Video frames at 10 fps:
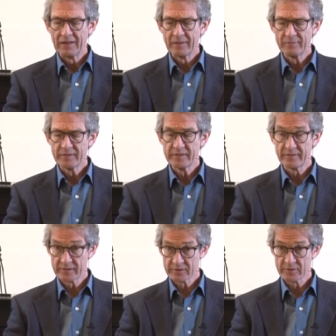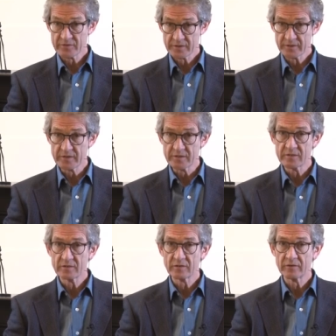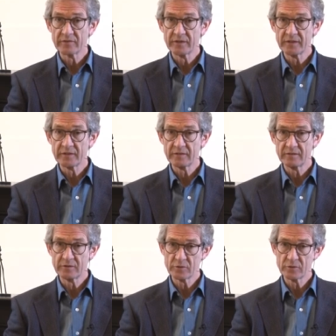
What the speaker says: I'm the director of studies of the